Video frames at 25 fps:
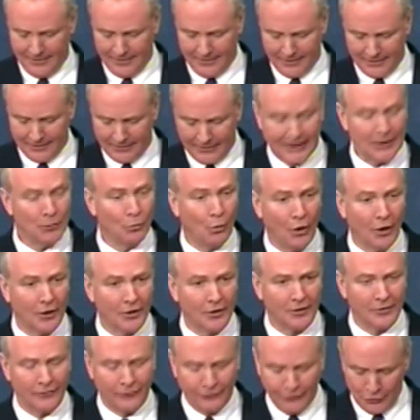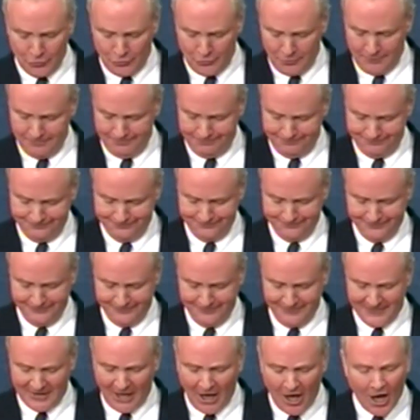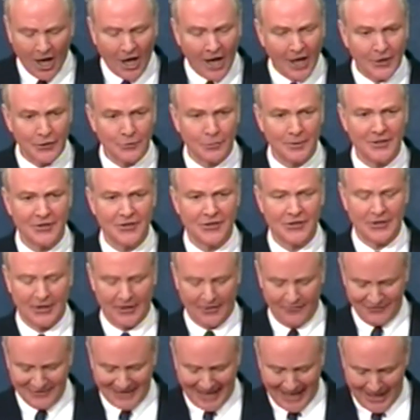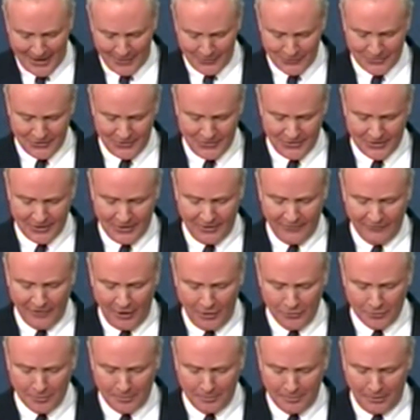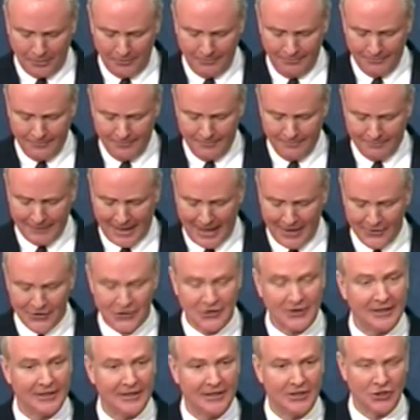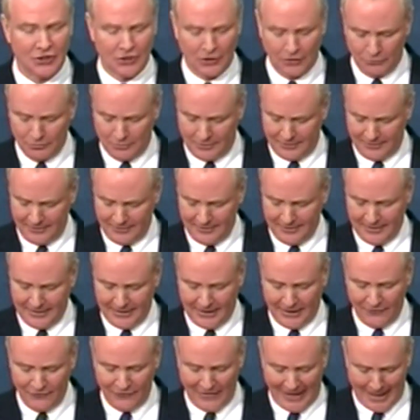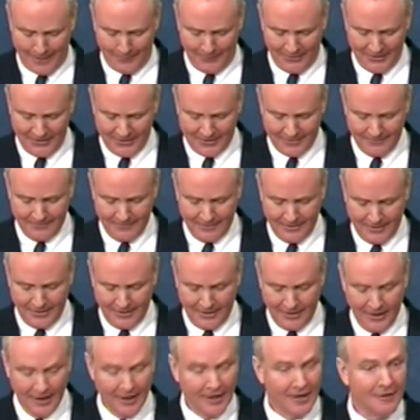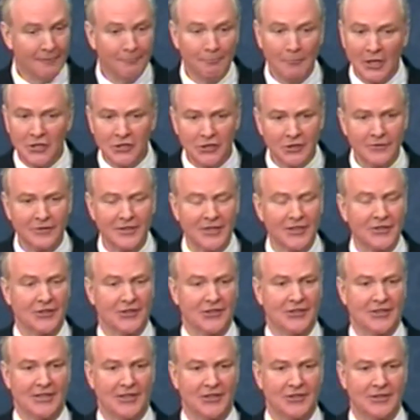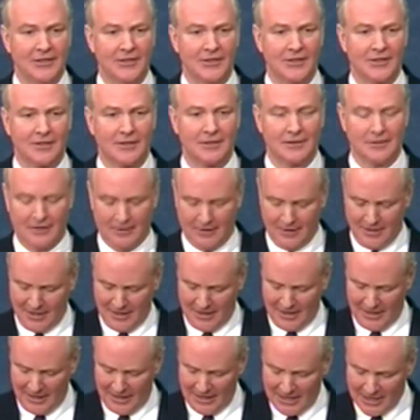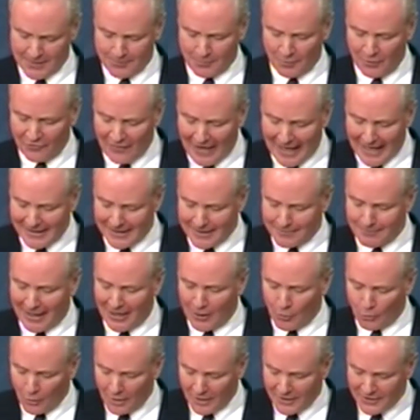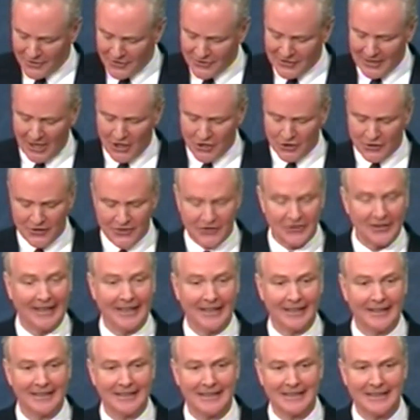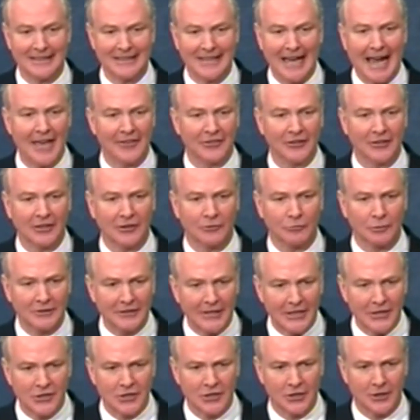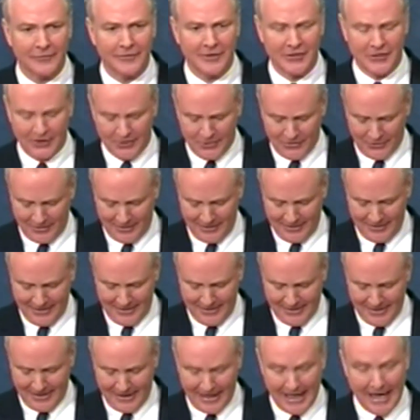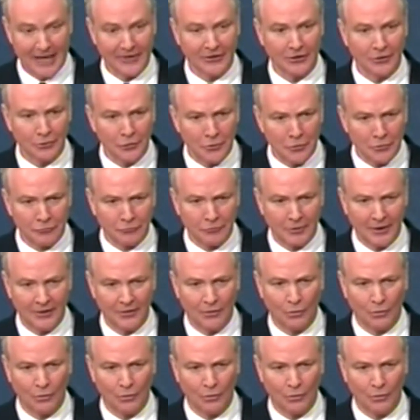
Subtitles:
clean water and food to hundreds of thousands of vulnerable Palestinian children and families. Much of this assistance is provided by organizations like Catholic Relief Services and the Lutheran